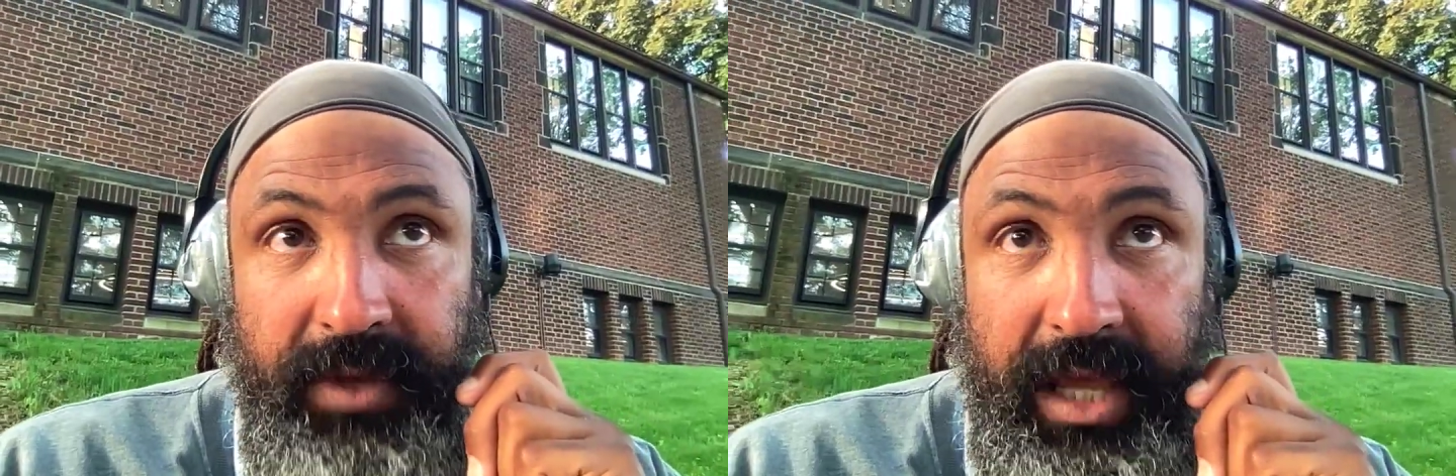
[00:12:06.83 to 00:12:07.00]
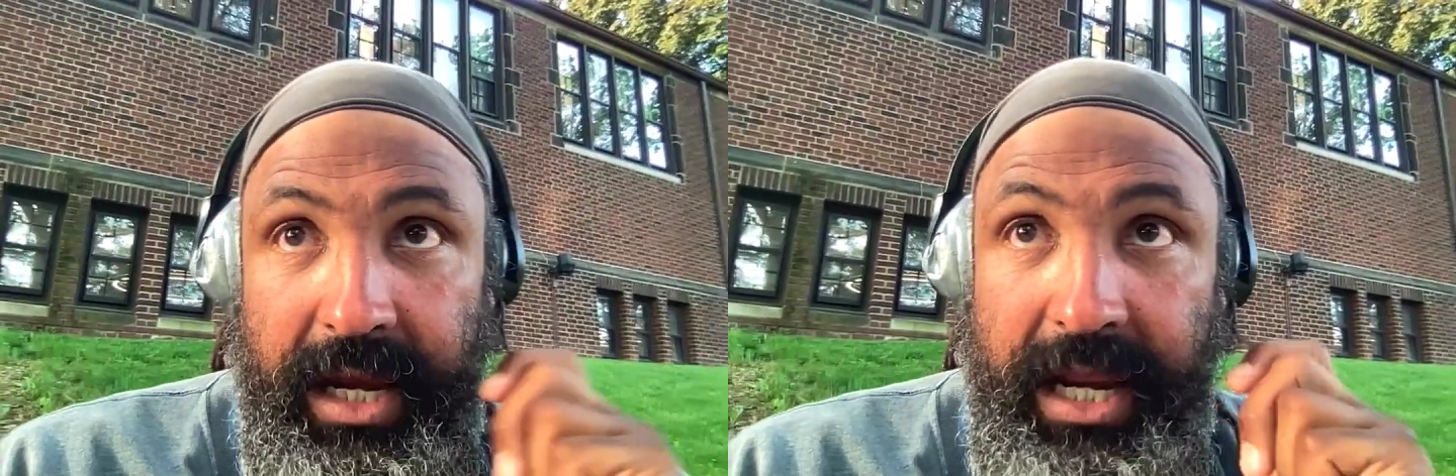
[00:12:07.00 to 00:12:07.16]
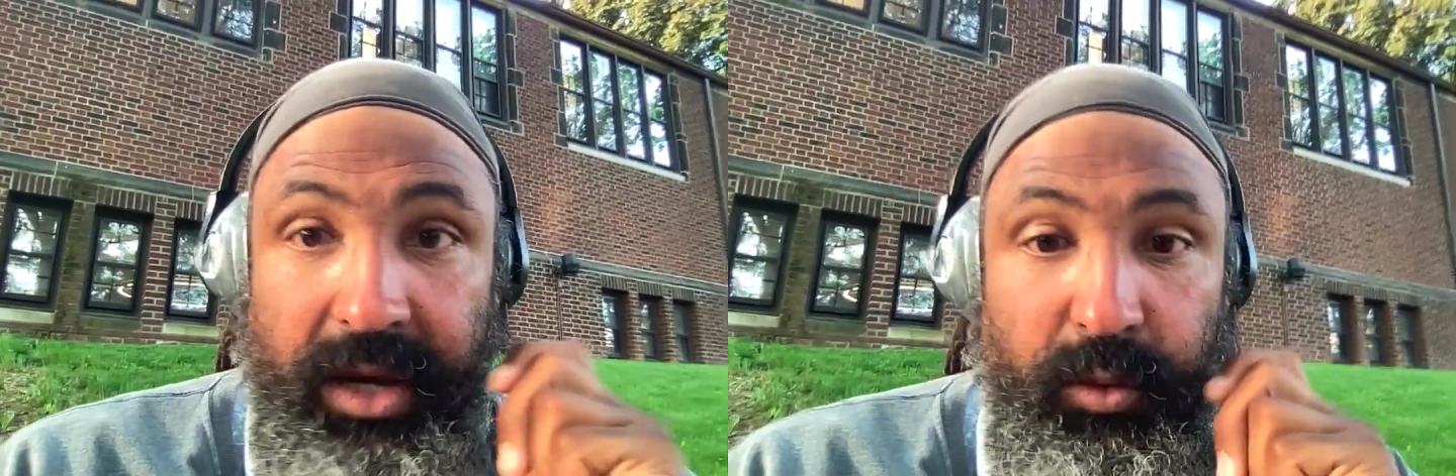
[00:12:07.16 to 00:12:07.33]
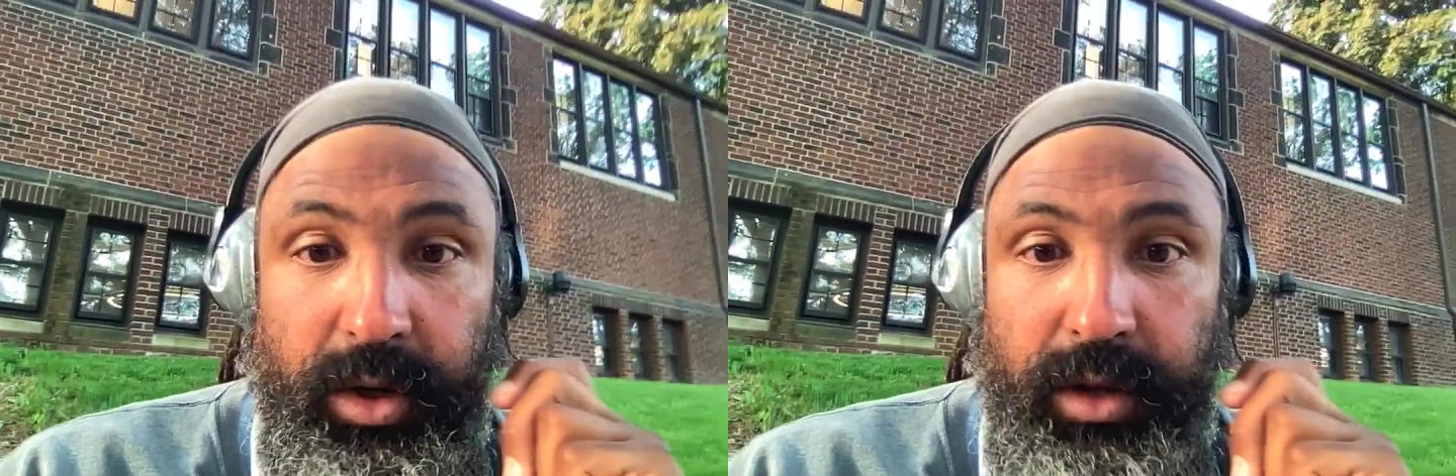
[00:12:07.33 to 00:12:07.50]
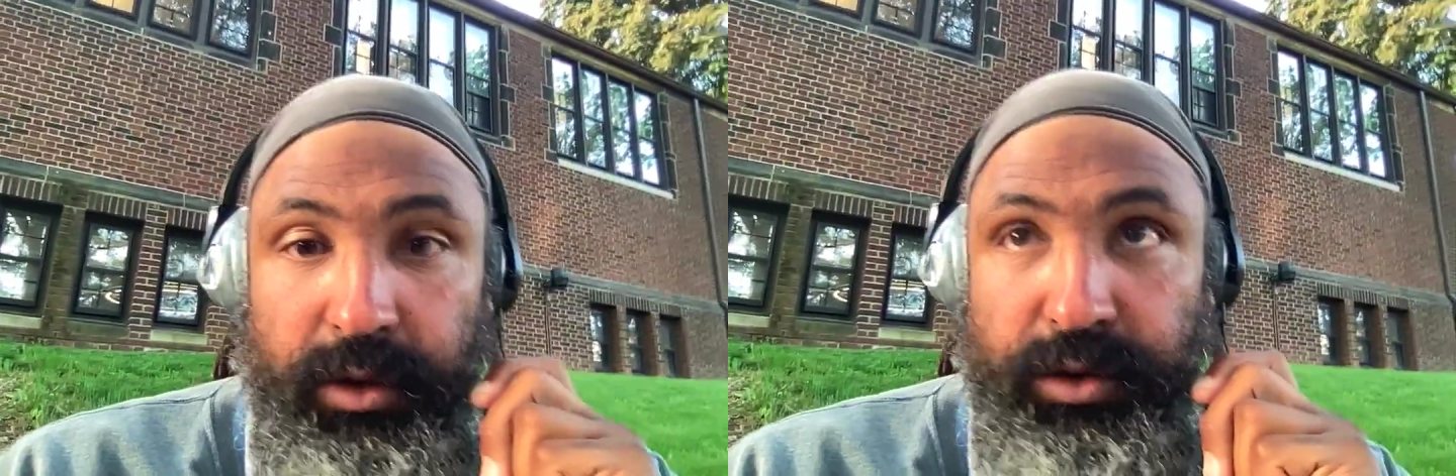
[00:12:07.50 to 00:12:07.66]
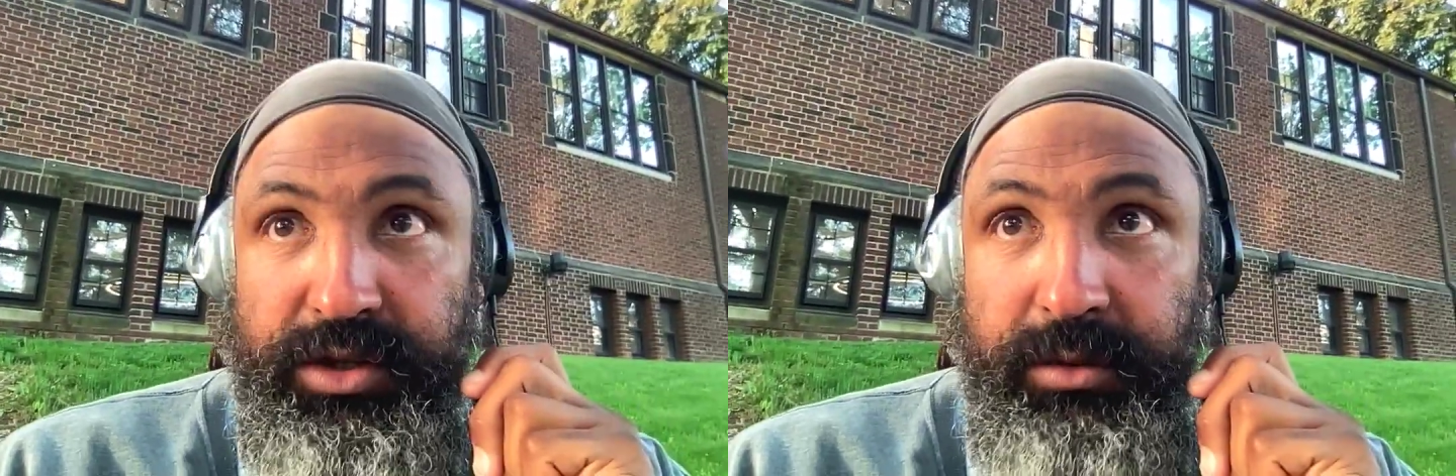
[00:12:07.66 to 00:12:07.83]
in any one of
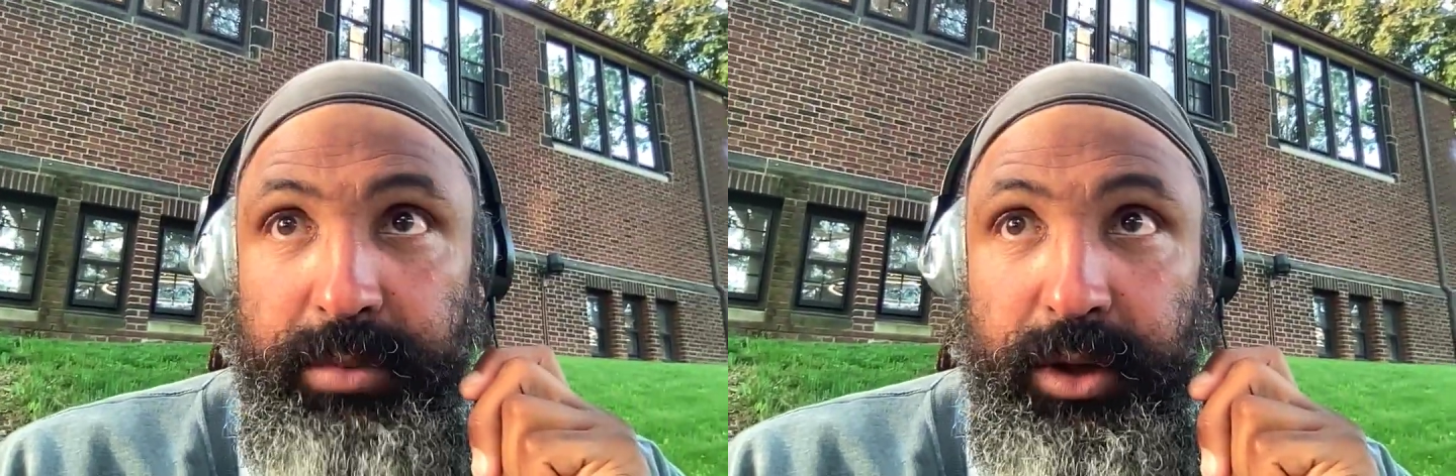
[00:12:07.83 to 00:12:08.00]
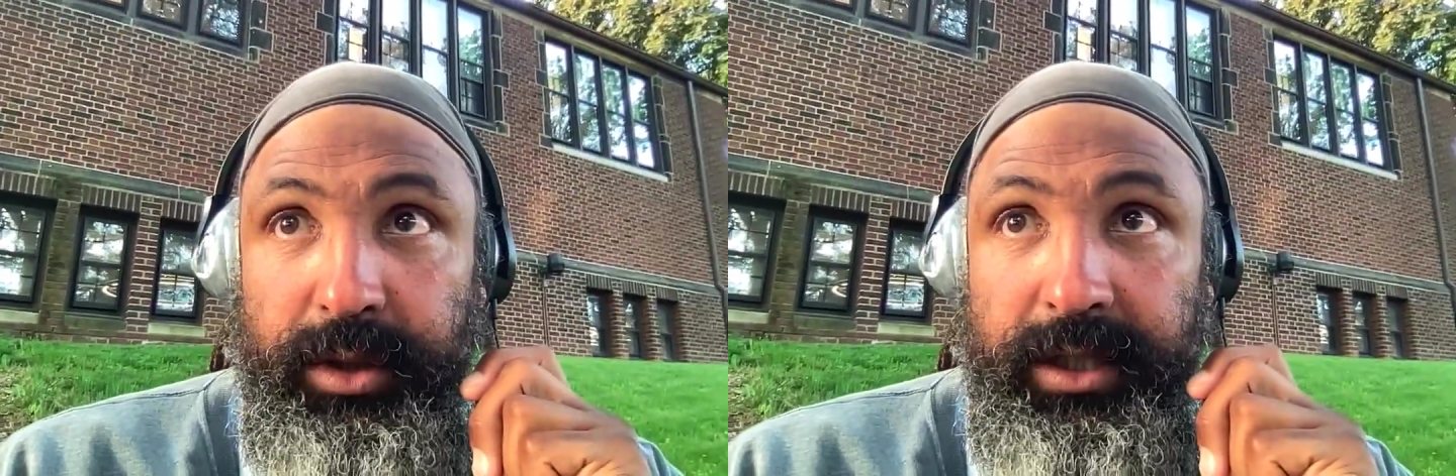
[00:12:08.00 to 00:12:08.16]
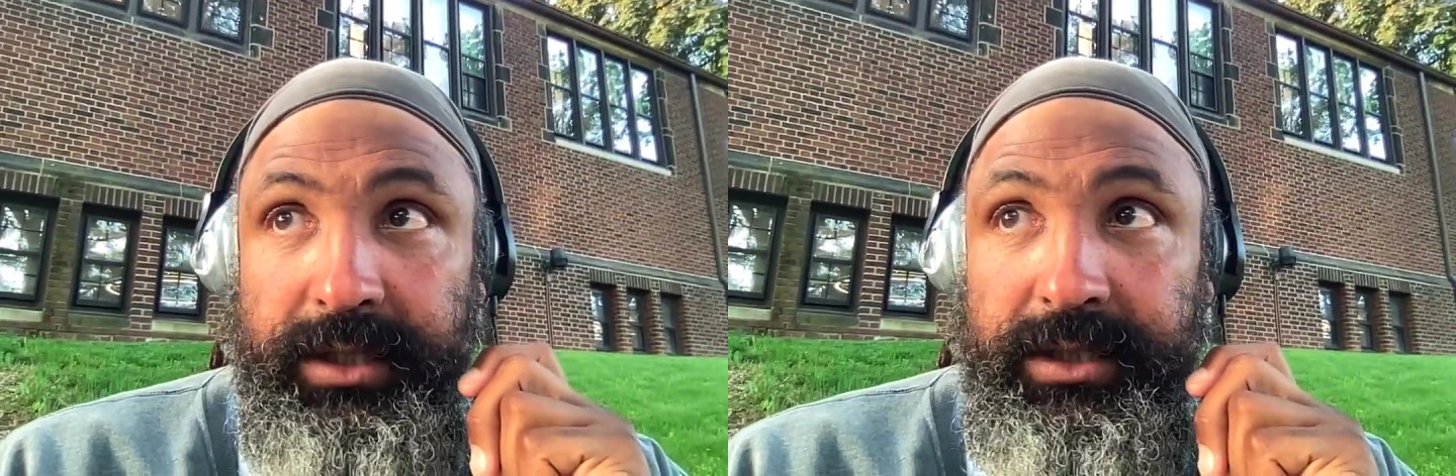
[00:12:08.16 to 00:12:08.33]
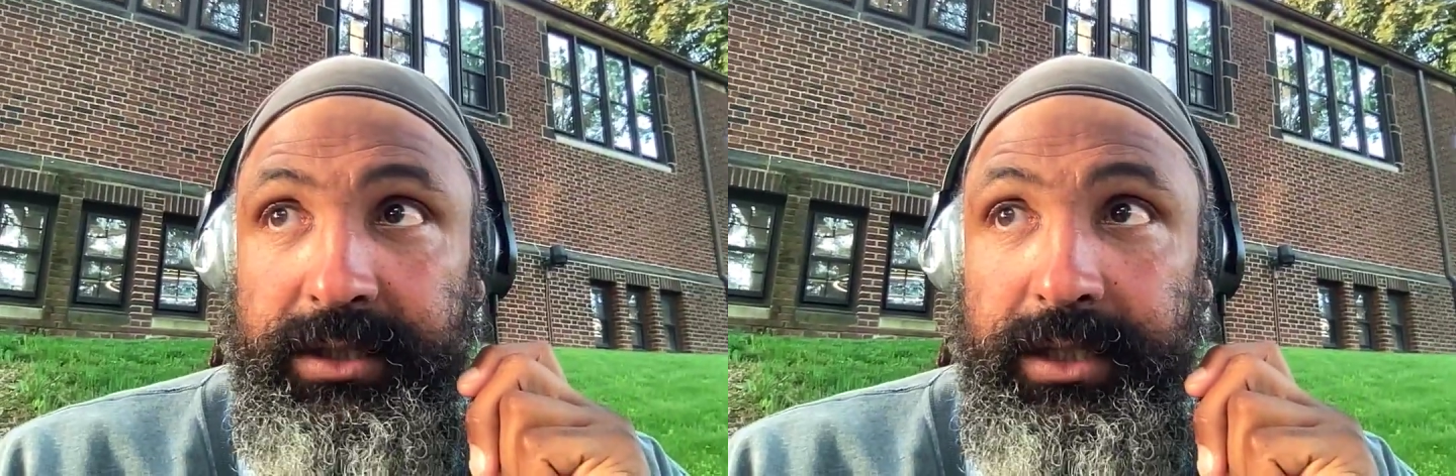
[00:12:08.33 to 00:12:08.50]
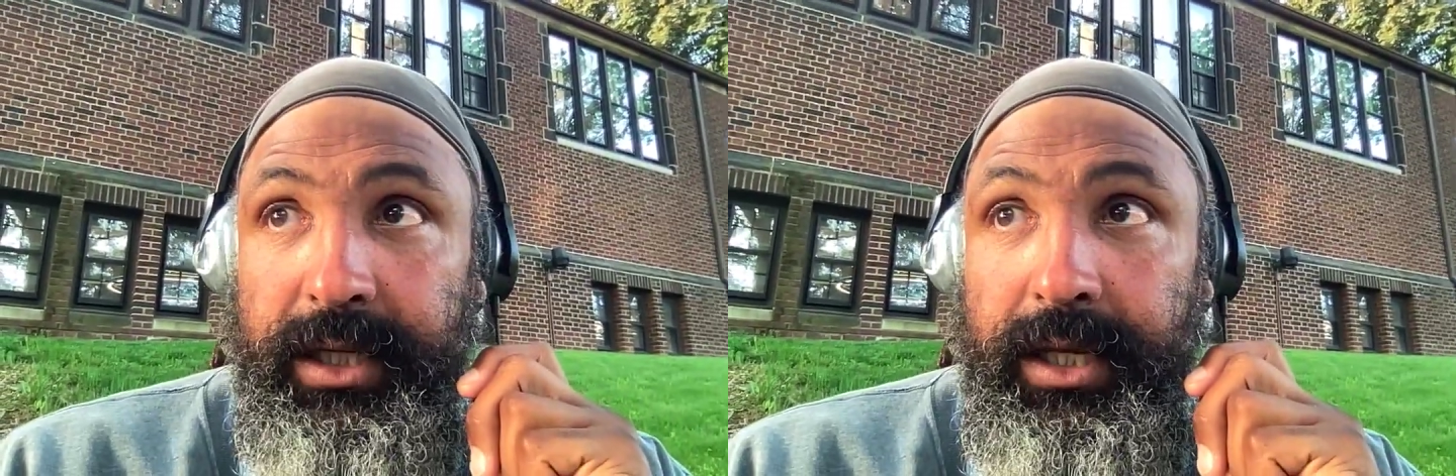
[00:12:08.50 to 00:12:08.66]
those components,